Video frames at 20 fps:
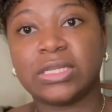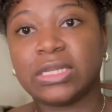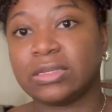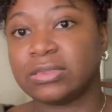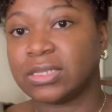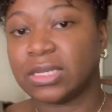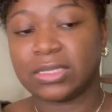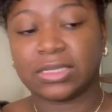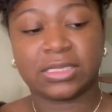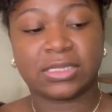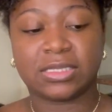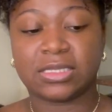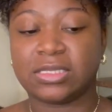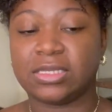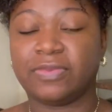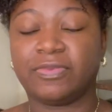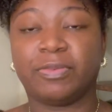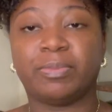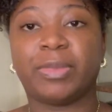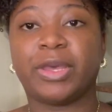I was like, this is
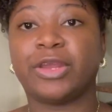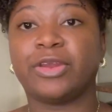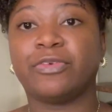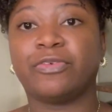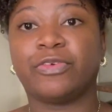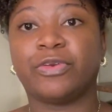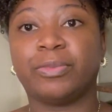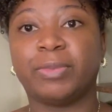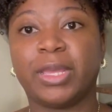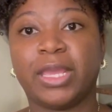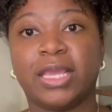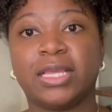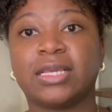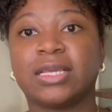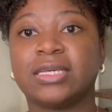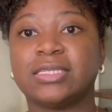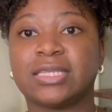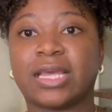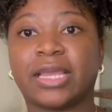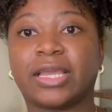even better for me
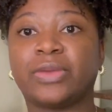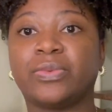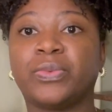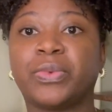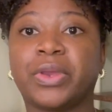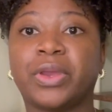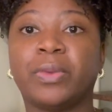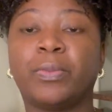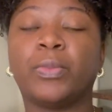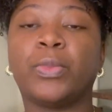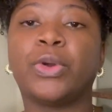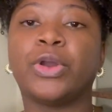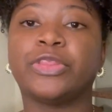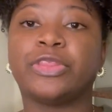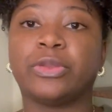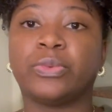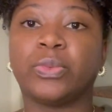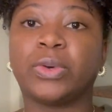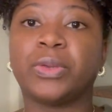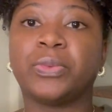because I can wear it more
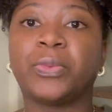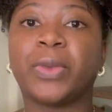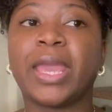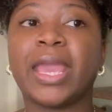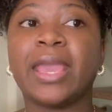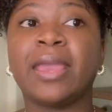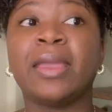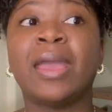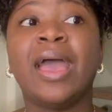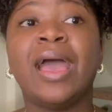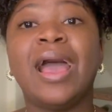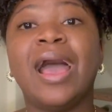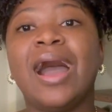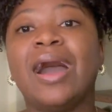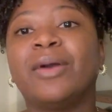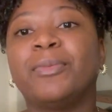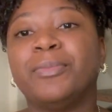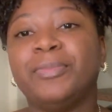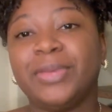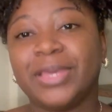than one way,
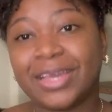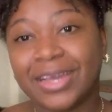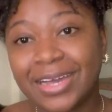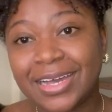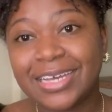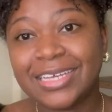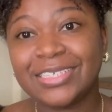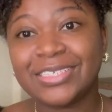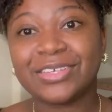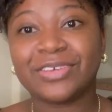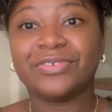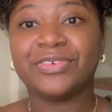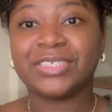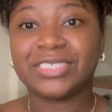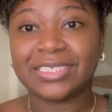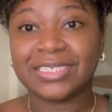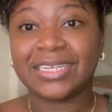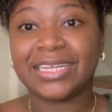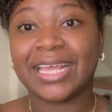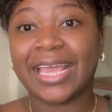because
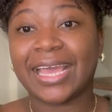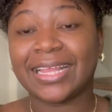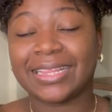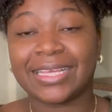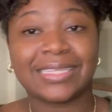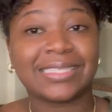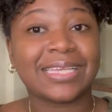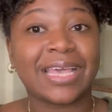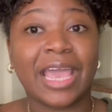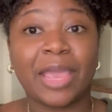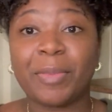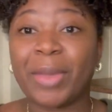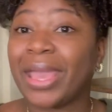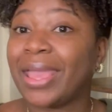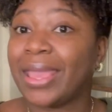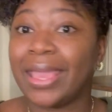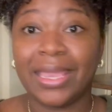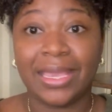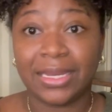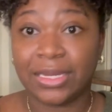originally at that time I
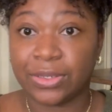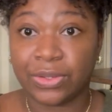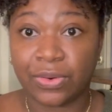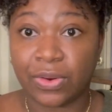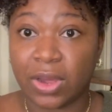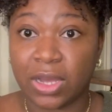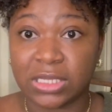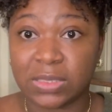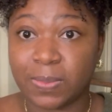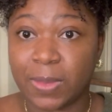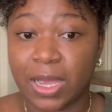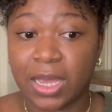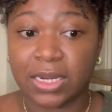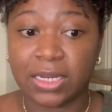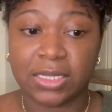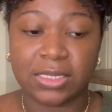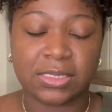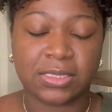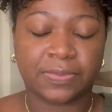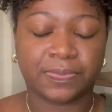hated
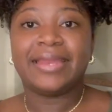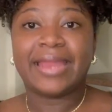crossbodies.